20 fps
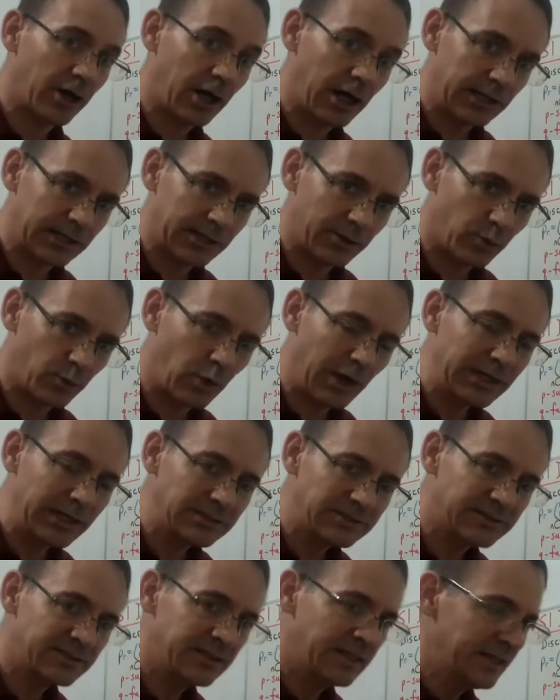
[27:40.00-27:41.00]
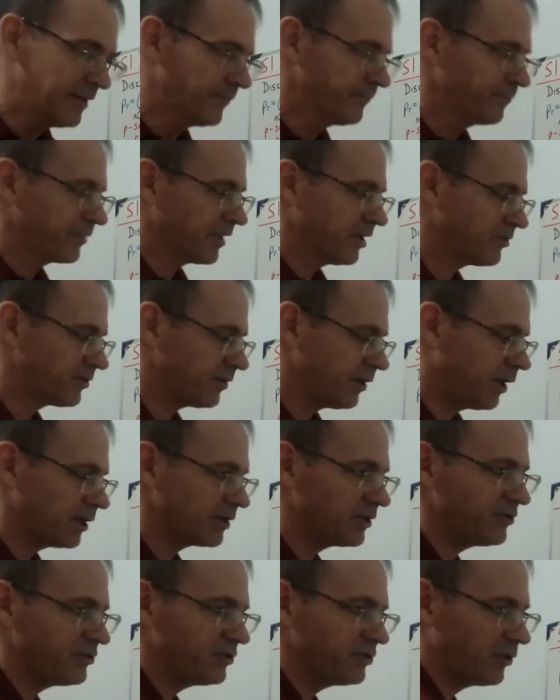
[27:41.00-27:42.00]
all at once. As long
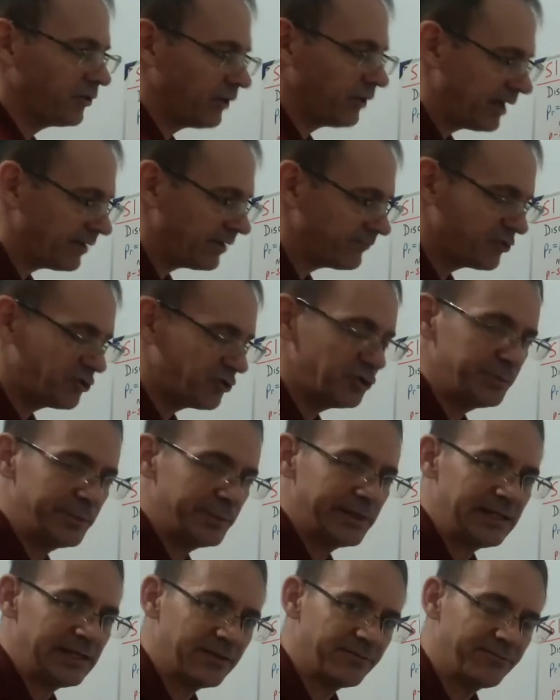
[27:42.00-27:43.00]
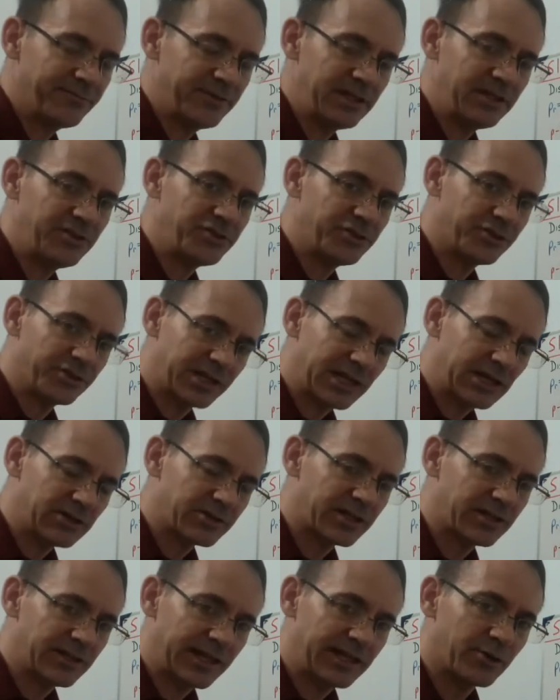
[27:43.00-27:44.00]
as you don't have too many of these, your
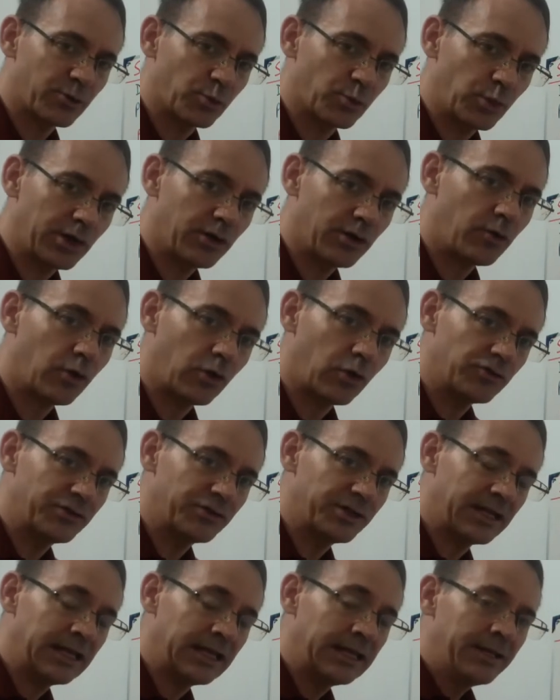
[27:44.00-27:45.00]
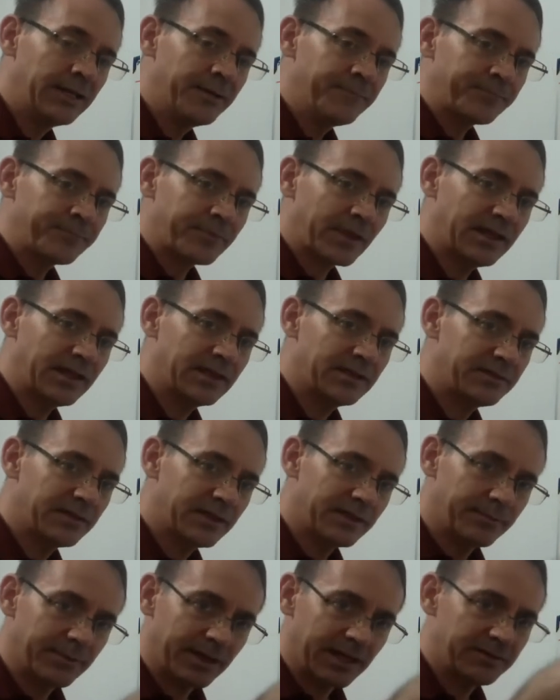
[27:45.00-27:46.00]
calculator will hold it in
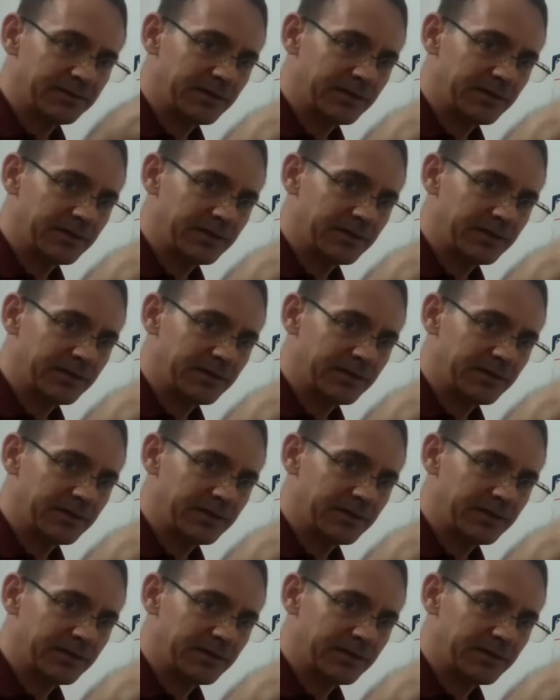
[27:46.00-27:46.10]
the